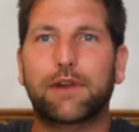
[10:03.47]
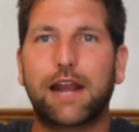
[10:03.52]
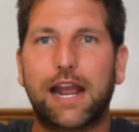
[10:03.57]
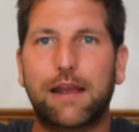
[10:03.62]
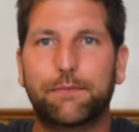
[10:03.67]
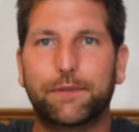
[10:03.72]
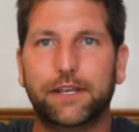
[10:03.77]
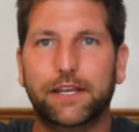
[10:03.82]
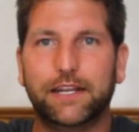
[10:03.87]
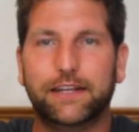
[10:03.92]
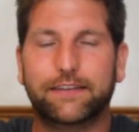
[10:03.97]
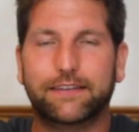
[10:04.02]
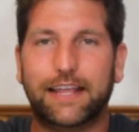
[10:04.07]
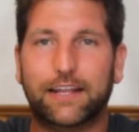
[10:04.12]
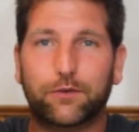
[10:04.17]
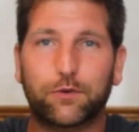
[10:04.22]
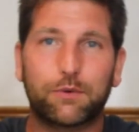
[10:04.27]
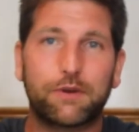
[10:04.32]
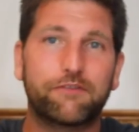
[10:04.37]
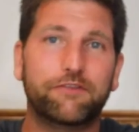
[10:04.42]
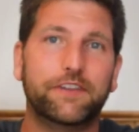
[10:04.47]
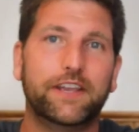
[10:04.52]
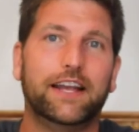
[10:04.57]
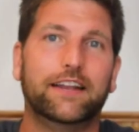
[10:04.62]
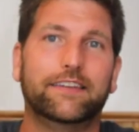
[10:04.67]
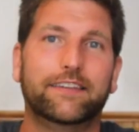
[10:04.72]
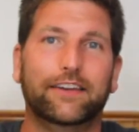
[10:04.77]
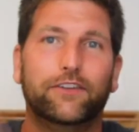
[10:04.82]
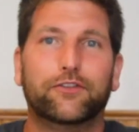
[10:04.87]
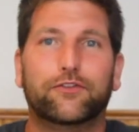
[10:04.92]
Rapids, and that's where my
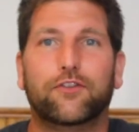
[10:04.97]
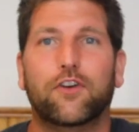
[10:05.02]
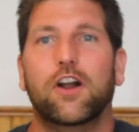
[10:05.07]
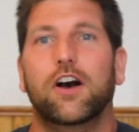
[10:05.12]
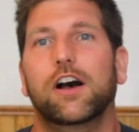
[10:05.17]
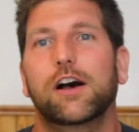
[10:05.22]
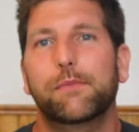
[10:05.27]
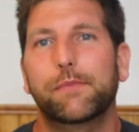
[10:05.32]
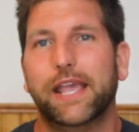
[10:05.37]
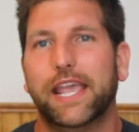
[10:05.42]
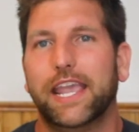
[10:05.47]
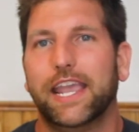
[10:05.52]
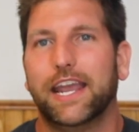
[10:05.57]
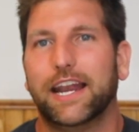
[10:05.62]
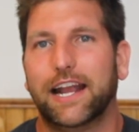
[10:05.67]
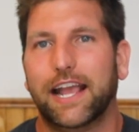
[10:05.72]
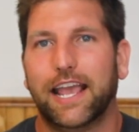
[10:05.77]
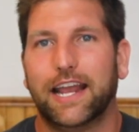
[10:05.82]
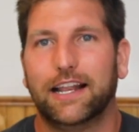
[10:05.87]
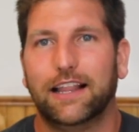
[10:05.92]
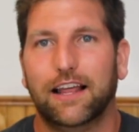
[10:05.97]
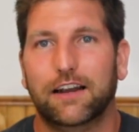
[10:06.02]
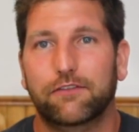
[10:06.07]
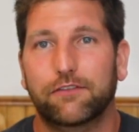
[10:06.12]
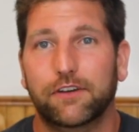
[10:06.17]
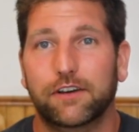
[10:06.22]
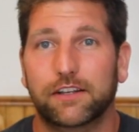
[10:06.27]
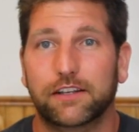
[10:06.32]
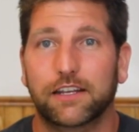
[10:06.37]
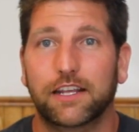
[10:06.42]
fiance's from, and I had a lot of
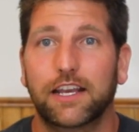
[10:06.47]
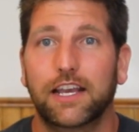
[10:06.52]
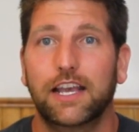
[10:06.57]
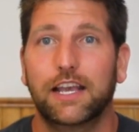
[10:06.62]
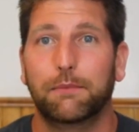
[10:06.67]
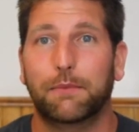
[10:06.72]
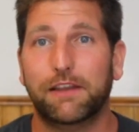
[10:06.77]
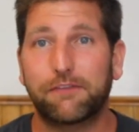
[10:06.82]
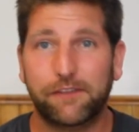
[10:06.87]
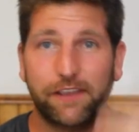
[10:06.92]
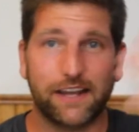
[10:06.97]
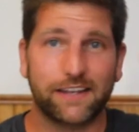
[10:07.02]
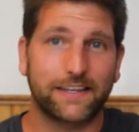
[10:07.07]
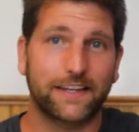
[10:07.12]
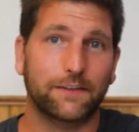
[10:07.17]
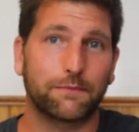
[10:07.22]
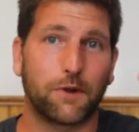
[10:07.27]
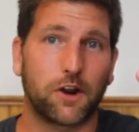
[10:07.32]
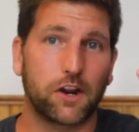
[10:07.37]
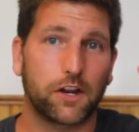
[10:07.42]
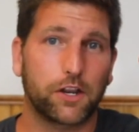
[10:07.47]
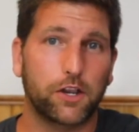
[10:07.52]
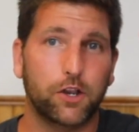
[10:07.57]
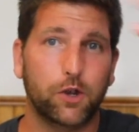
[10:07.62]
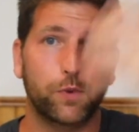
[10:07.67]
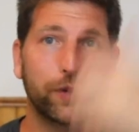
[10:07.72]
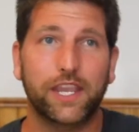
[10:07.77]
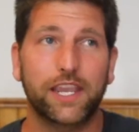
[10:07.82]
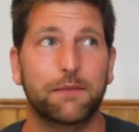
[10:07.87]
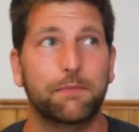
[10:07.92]
fun. My fiance's Margot.
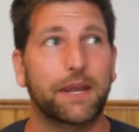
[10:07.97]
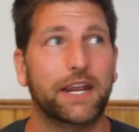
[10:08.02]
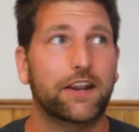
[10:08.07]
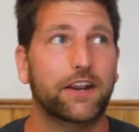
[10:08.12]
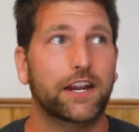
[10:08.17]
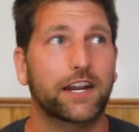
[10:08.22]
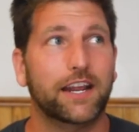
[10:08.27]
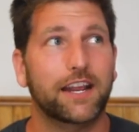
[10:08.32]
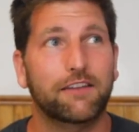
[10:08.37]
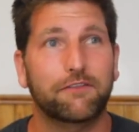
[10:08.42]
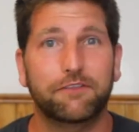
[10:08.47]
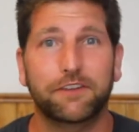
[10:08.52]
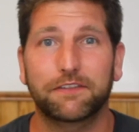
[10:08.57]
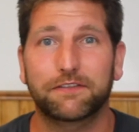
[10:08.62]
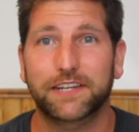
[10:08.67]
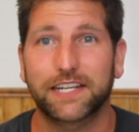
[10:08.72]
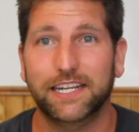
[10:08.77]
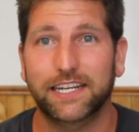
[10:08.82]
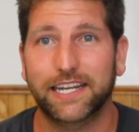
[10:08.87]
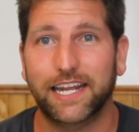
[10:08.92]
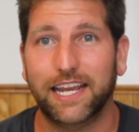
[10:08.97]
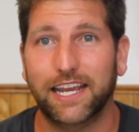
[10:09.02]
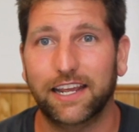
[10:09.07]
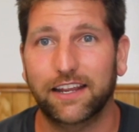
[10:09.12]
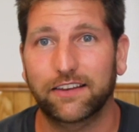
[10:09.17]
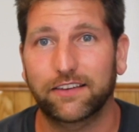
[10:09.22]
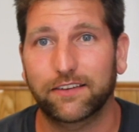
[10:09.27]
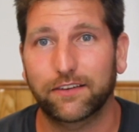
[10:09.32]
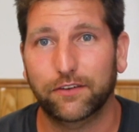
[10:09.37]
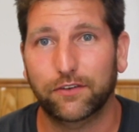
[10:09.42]
We get married in 15
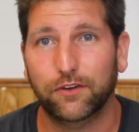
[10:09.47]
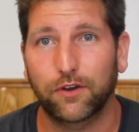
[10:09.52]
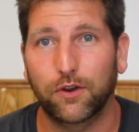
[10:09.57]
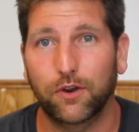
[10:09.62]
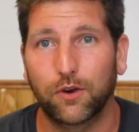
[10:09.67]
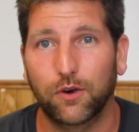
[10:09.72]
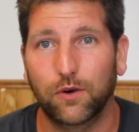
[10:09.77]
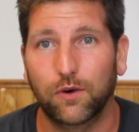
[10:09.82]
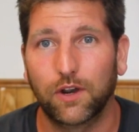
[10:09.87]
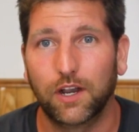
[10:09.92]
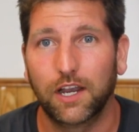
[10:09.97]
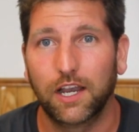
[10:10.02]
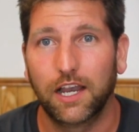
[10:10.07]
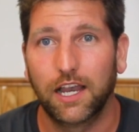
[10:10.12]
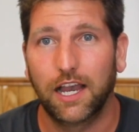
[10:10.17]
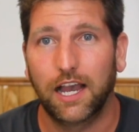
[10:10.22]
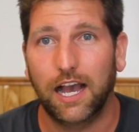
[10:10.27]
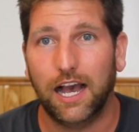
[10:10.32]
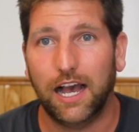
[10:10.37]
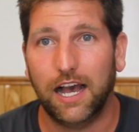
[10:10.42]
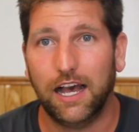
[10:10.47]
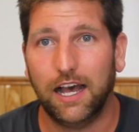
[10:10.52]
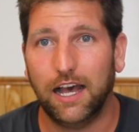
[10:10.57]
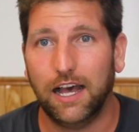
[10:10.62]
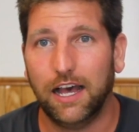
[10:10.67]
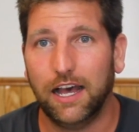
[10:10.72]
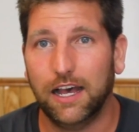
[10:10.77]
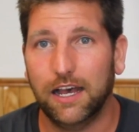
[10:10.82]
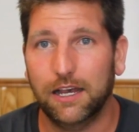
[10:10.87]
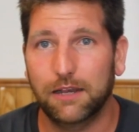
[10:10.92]
days, so
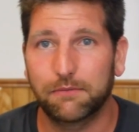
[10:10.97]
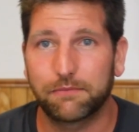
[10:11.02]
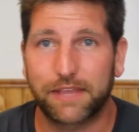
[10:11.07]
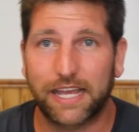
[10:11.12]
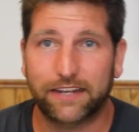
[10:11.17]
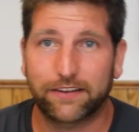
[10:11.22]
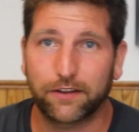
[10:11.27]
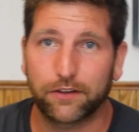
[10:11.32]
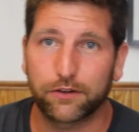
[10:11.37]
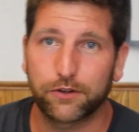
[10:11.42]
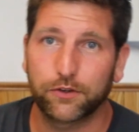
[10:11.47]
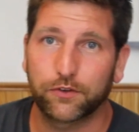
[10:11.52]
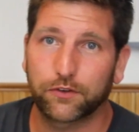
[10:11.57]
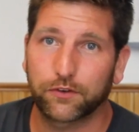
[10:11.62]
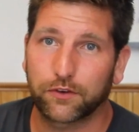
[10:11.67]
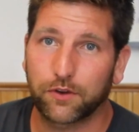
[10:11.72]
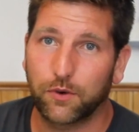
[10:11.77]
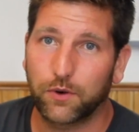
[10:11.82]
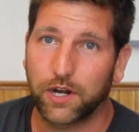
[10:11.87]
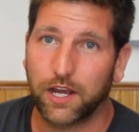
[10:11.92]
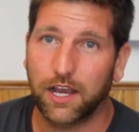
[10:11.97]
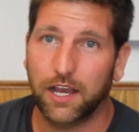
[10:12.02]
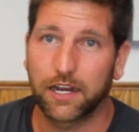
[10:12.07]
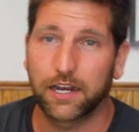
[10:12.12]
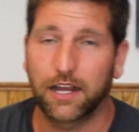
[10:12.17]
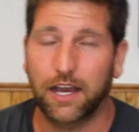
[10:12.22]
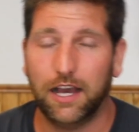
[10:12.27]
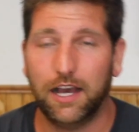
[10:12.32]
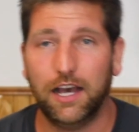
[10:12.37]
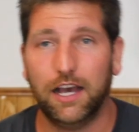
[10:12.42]
that's how the news is going on.
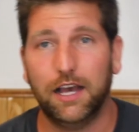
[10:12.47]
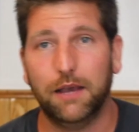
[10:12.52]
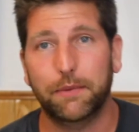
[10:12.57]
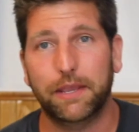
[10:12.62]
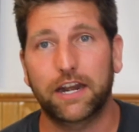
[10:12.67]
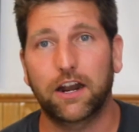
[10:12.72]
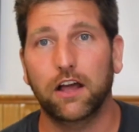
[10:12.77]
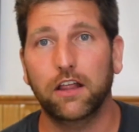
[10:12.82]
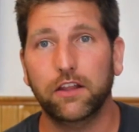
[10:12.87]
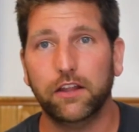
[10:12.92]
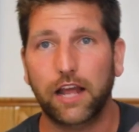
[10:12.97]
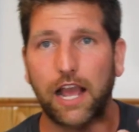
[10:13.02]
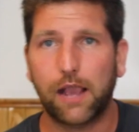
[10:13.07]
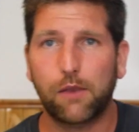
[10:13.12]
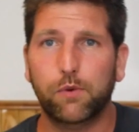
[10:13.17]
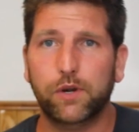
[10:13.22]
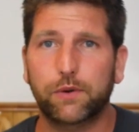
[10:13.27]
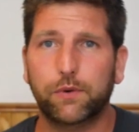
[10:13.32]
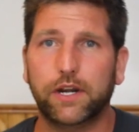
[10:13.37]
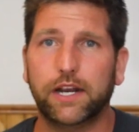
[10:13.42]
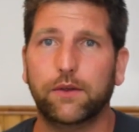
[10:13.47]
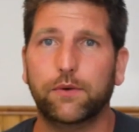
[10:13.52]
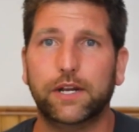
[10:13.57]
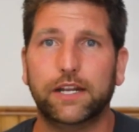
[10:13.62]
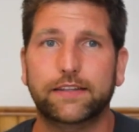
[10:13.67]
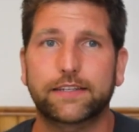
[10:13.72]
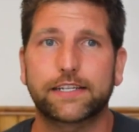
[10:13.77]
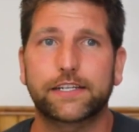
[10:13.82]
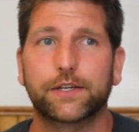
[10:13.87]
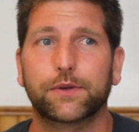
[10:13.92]
And what
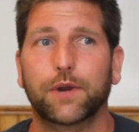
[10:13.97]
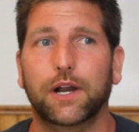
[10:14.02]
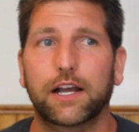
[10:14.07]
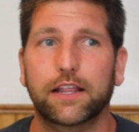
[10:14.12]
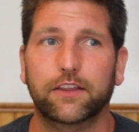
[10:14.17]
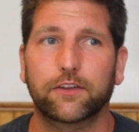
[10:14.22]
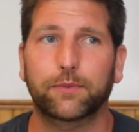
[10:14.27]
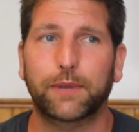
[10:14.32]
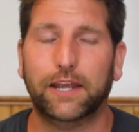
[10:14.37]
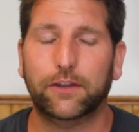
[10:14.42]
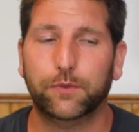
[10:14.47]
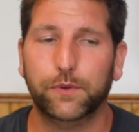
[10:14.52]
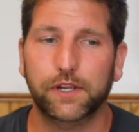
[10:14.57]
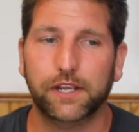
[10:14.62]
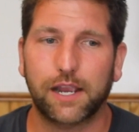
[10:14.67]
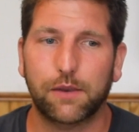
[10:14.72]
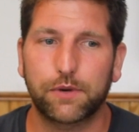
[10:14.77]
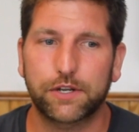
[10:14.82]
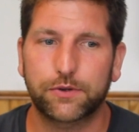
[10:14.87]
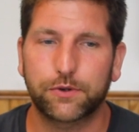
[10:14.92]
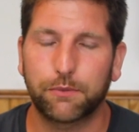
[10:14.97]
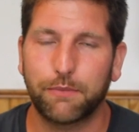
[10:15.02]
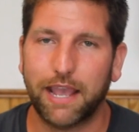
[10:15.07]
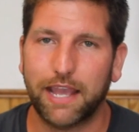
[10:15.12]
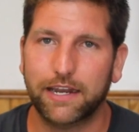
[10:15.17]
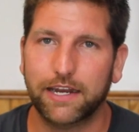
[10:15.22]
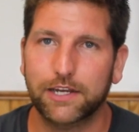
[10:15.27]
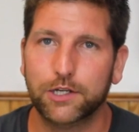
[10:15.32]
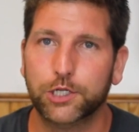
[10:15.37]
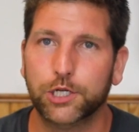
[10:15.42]
else did I do? This past week, I went to a
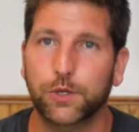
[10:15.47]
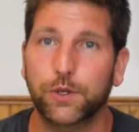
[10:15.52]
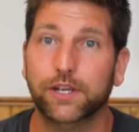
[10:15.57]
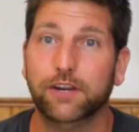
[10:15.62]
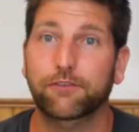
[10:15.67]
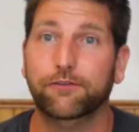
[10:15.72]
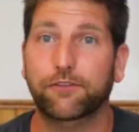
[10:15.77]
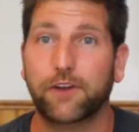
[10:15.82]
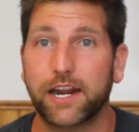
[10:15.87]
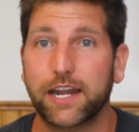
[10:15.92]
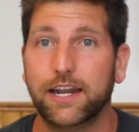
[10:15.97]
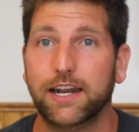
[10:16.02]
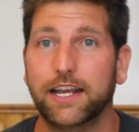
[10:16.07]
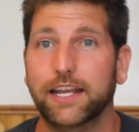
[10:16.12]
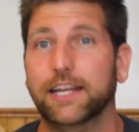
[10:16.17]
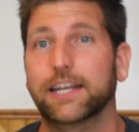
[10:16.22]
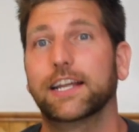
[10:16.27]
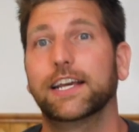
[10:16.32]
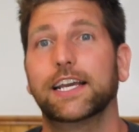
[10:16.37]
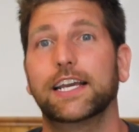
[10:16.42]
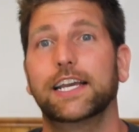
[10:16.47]
matinee showing of Fright Night,